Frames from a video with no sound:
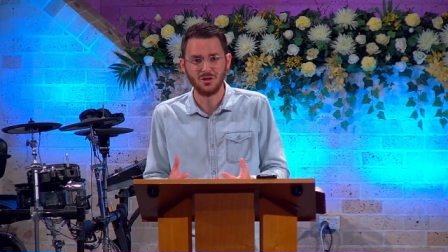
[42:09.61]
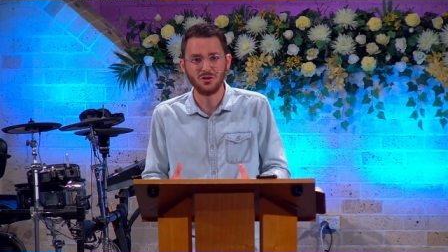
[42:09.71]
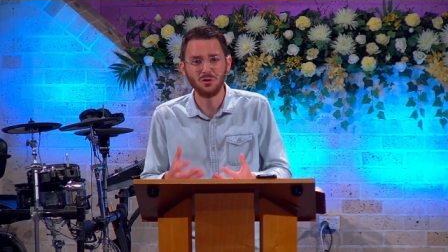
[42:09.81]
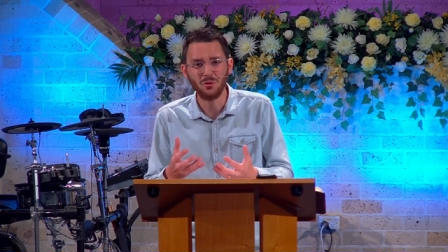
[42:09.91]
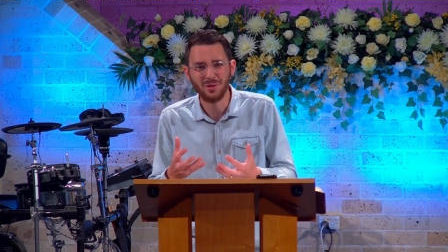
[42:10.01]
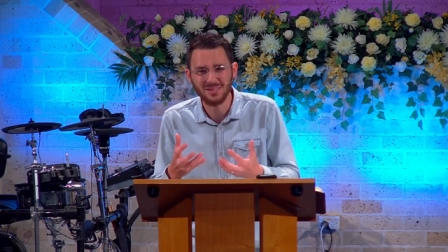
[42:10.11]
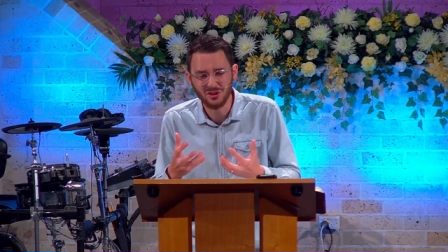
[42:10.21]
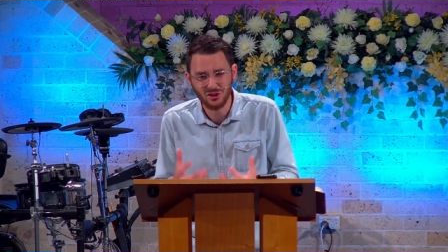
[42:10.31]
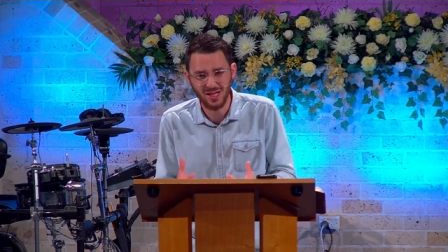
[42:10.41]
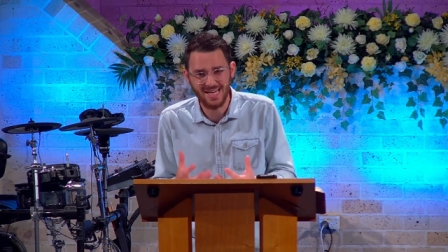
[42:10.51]
you who are in
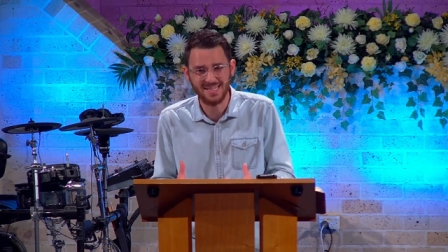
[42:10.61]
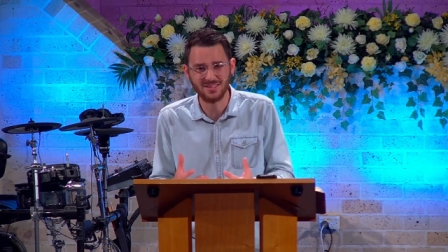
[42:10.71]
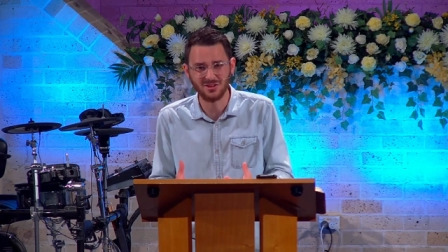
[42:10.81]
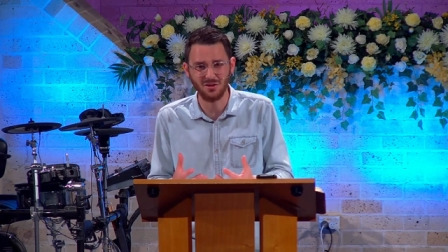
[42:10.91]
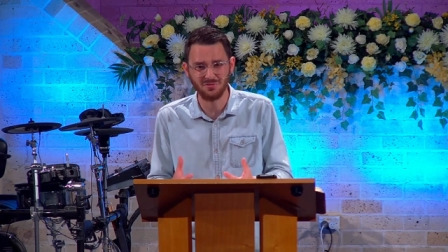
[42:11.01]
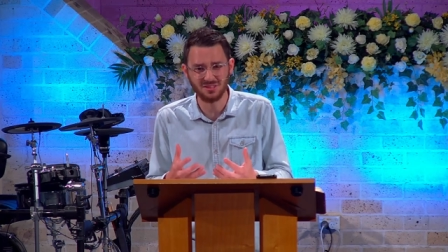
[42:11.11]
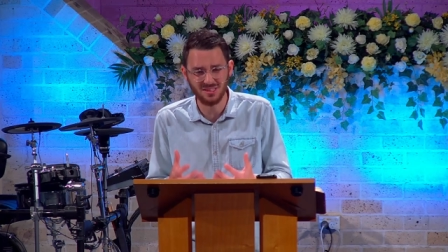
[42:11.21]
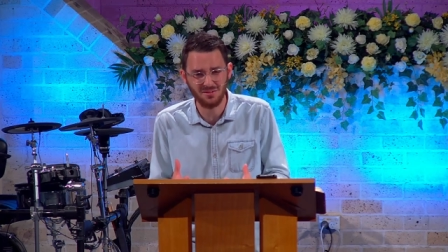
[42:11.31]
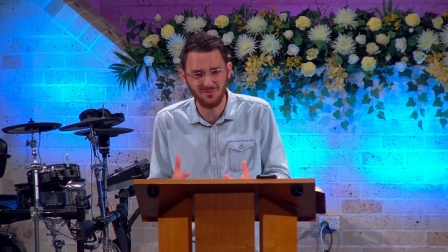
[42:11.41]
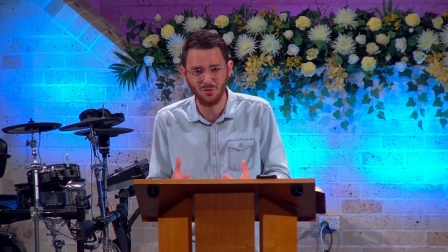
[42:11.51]
chains of
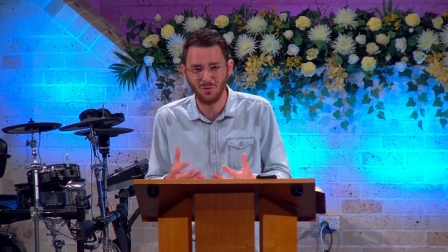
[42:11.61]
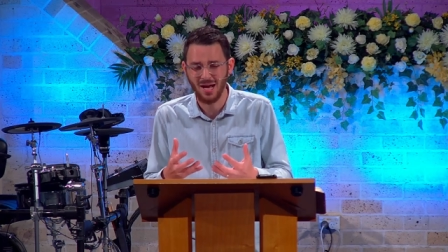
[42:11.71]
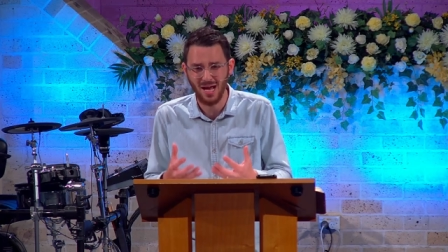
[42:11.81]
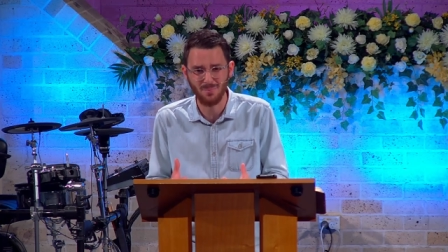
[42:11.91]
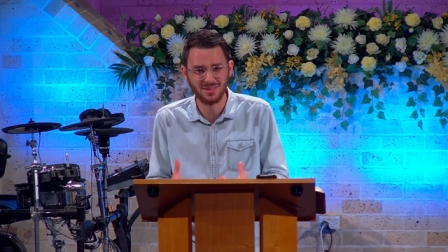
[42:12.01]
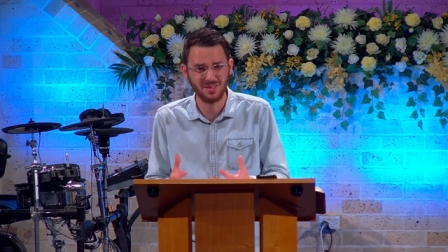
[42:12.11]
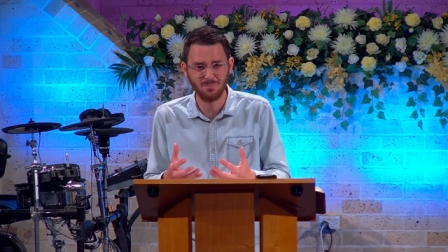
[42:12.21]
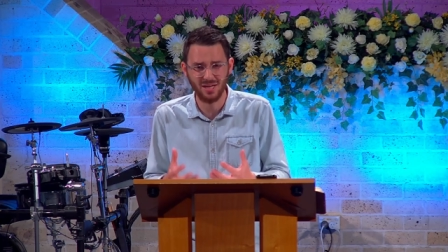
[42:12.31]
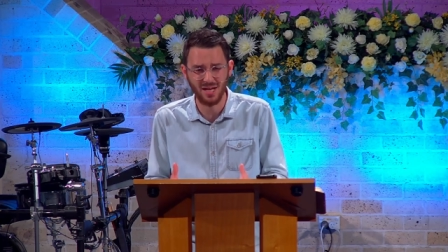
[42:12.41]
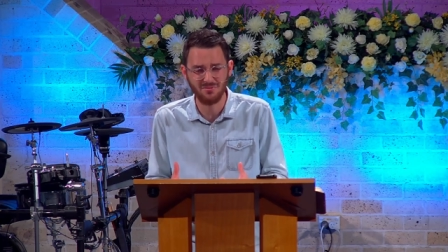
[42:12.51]
sinful habits
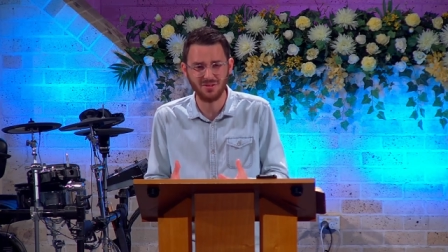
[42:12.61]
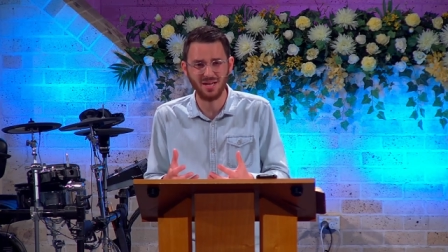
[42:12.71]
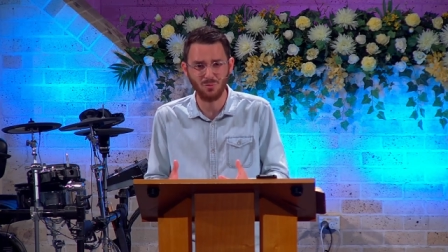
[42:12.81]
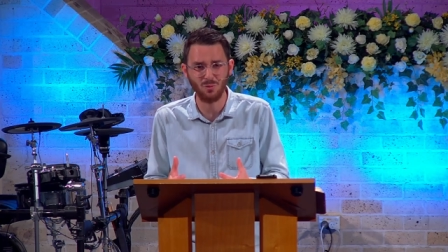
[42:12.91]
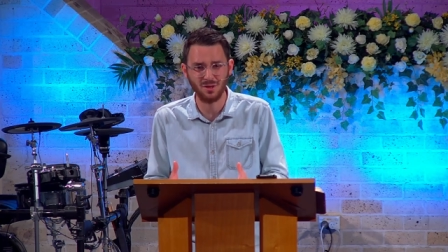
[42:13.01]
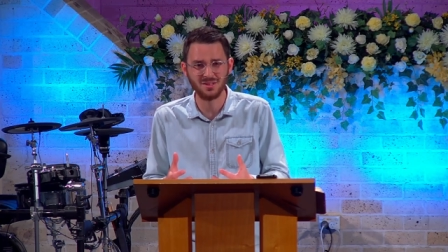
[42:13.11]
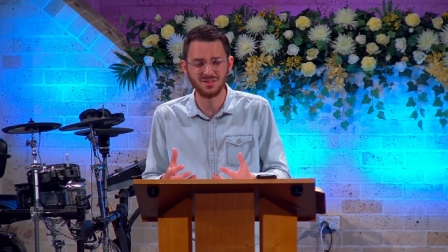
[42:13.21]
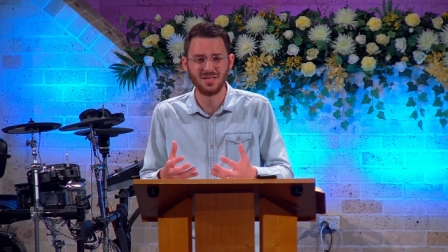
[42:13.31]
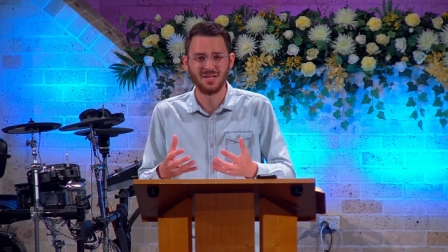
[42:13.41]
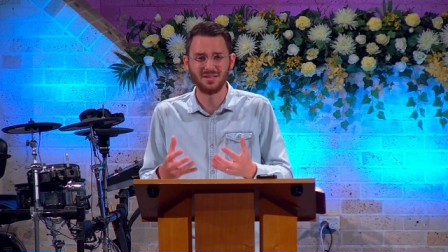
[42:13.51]
and behavior, that, what
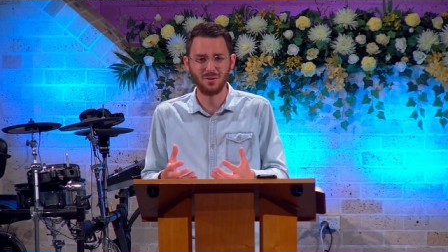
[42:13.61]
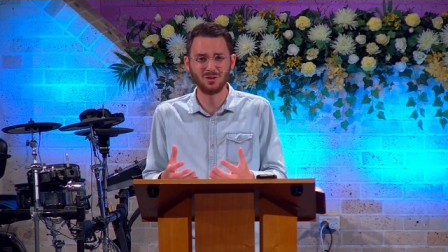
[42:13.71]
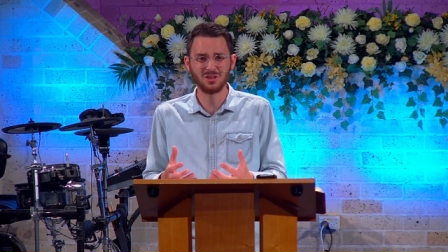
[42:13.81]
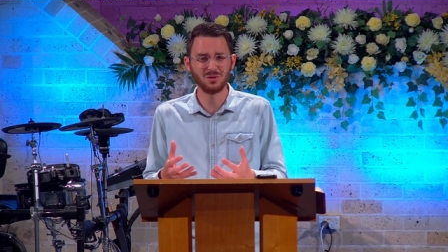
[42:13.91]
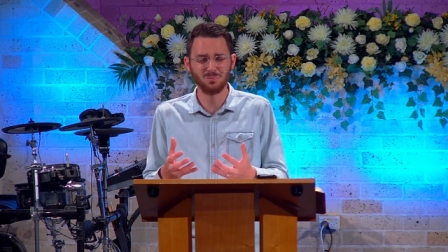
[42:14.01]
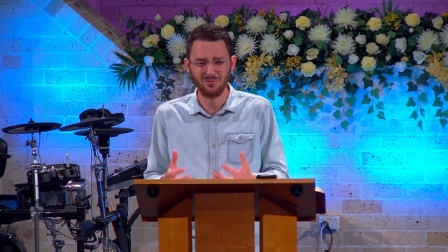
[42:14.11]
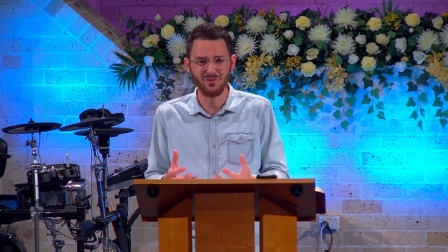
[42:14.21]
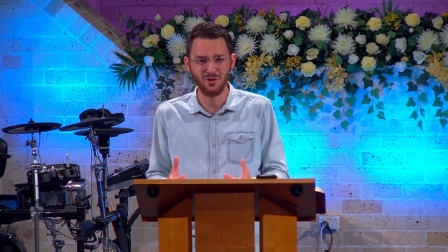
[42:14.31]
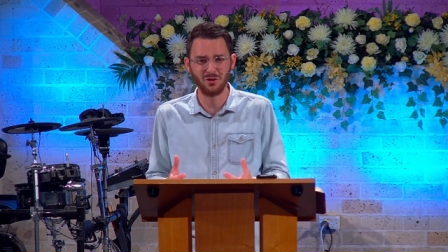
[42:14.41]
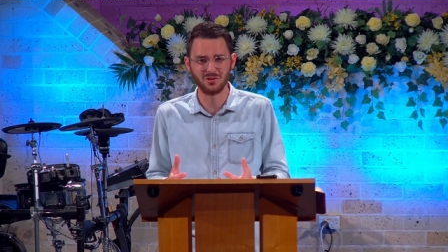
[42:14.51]
is, that which is
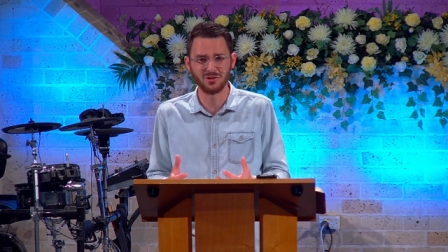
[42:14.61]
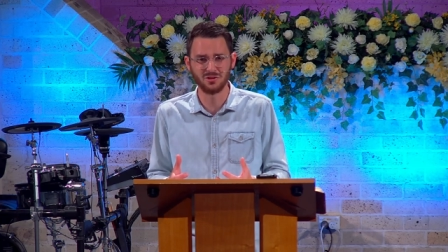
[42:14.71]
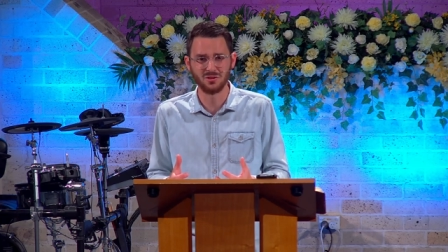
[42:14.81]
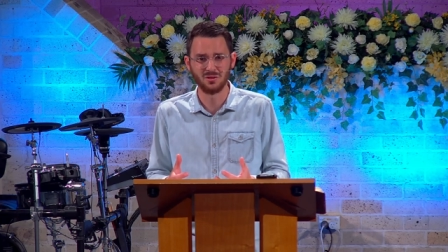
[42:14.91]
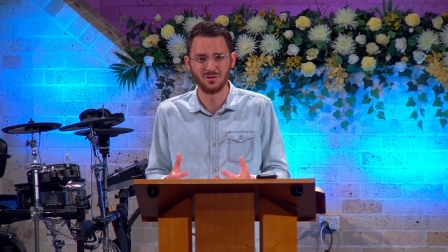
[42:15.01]
perverse.